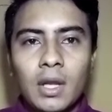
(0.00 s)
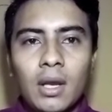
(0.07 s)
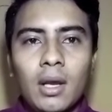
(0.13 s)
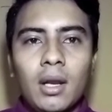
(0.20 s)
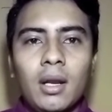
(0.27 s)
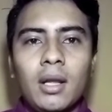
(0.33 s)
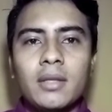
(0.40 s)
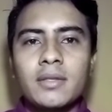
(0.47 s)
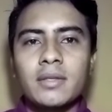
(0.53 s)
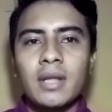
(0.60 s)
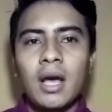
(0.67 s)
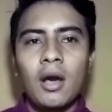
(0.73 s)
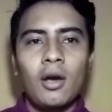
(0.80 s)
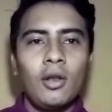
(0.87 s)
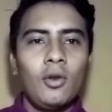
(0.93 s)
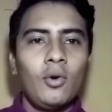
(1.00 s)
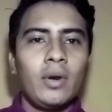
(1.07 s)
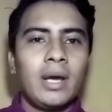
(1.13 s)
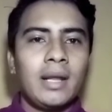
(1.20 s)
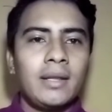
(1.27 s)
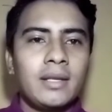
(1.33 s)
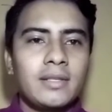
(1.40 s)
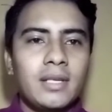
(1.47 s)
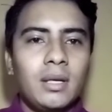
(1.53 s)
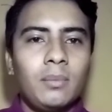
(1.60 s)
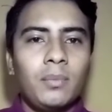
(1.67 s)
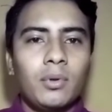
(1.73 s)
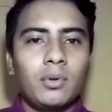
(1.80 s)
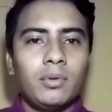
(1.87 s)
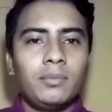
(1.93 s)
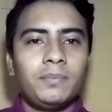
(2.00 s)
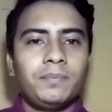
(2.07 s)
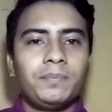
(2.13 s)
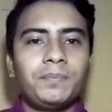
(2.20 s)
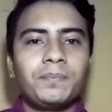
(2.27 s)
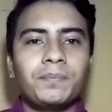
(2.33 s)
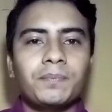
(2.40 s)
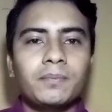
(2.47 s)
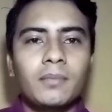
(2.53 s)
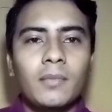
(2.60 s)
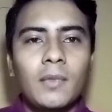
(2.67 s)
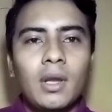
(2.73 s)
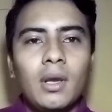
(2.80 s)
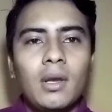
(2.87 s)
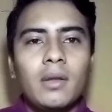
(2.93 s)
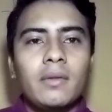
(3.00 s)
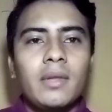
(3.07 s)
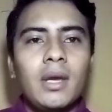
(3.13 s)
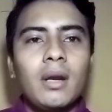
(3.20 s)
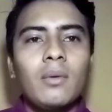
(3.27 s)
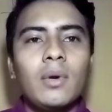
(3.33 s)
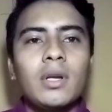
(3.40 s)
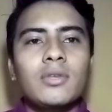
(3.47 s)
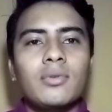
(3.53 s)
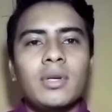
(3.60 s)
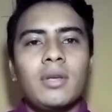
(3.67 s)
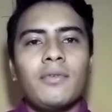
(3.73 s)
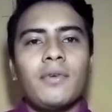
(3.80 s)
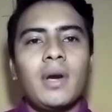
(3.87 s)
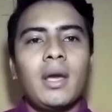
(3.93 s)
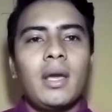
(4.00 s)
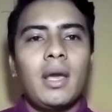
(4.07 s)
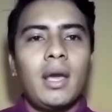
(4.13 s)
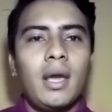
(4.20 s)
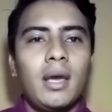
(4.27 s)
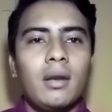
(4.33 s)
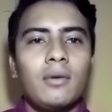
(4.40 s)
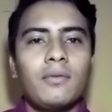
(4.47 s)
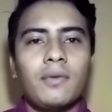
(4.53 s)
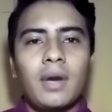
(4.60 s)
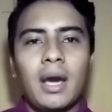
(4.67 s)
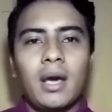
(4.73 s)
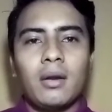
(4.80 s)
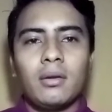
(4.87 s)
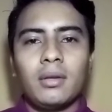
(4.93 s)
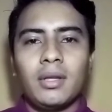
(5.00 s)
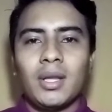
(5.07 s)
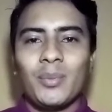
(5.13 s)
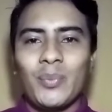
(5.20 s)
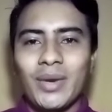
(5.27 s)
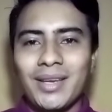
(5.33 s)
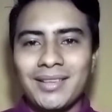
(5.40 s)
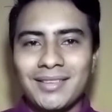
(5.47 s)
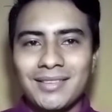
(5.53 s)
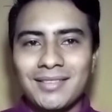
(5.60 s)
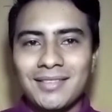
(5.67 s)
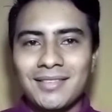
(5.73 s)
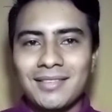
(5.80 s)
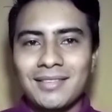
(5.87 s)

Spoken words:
Let's now look at an example. There were 25 head of cattle in the pen.